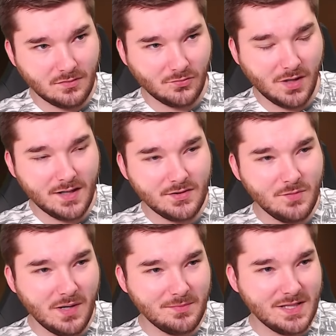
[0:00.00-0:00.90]
Ryan, you
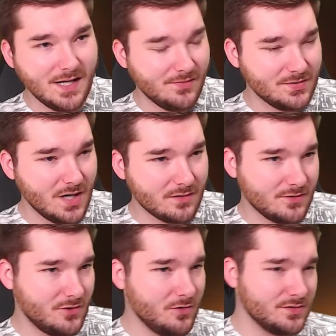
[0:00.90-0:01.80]
might be getting the
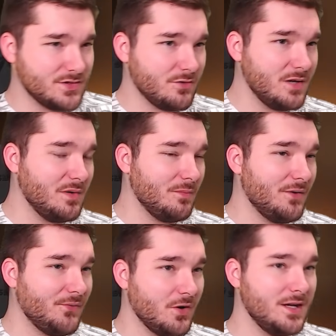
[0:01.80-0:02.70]
Doctor Gordon treatment, my
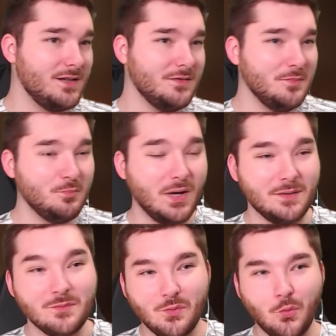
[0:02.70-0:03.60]
friend, but
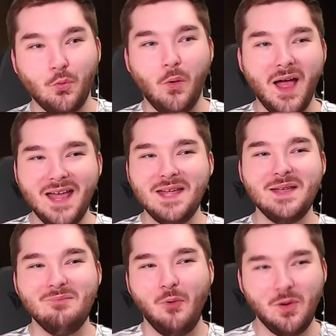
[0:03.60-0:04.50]
way
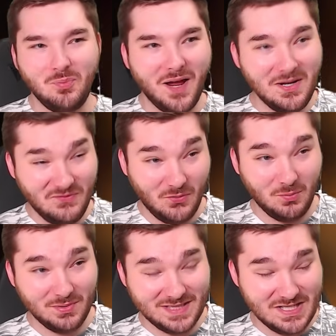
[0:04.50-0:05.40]
more painful
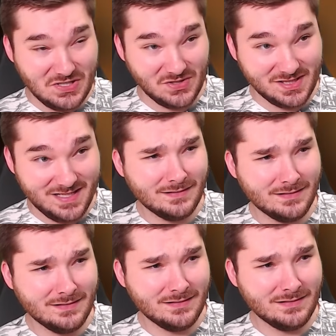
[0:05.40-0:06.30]
potentially.
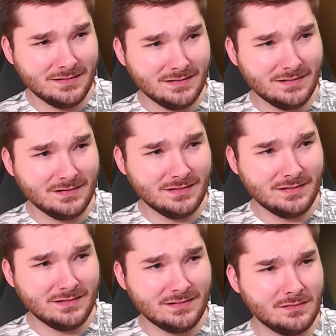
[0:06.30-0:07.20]
There's some kind of
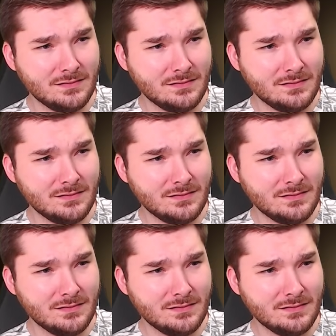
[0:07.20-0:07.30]
handle.